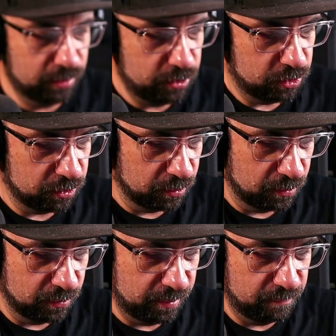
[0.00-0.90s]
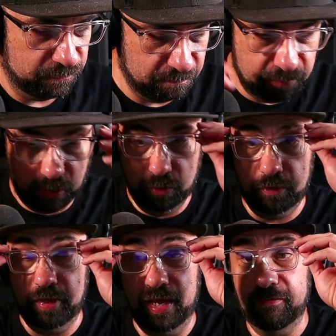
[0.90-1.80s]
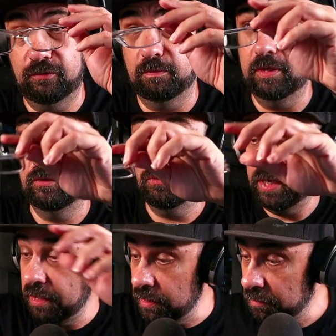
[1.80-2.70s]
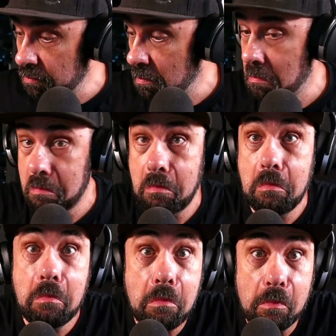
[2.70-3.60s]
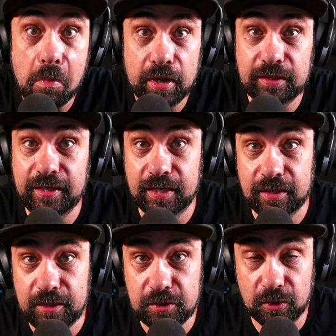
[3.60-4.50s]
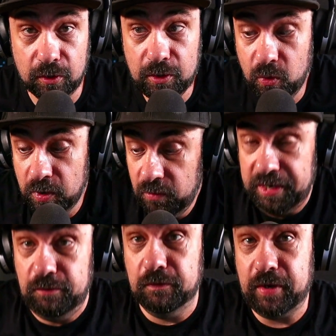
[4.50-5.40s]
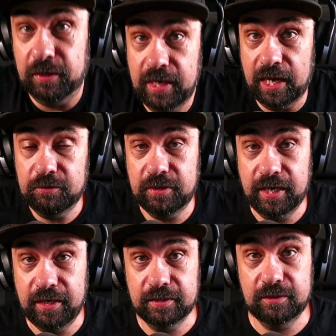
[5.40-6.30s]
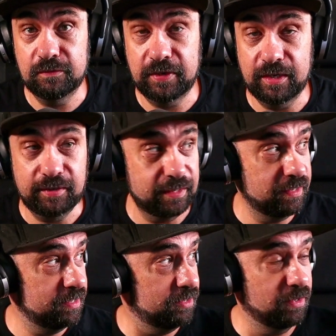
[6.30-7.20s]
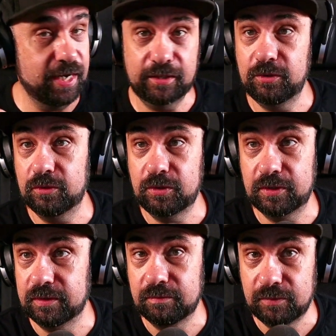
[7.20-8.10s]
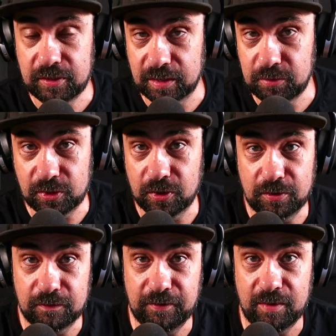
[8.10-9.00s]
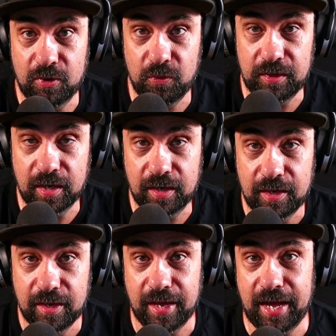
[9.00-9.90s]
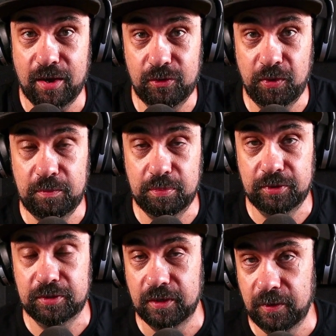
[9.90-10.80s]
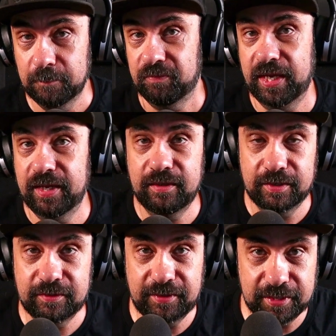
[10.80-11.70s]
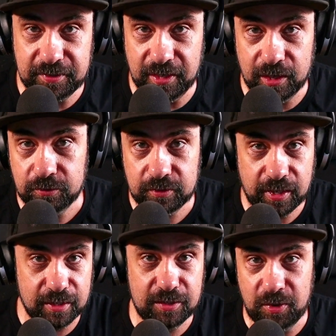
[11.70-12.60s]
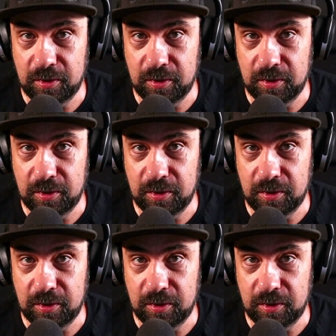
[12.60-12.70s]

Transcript: sure if both have to be green, but there is only one way to find out. That is to find out that it is connected to some sort of camera with audio input and test it out. I'll see you in a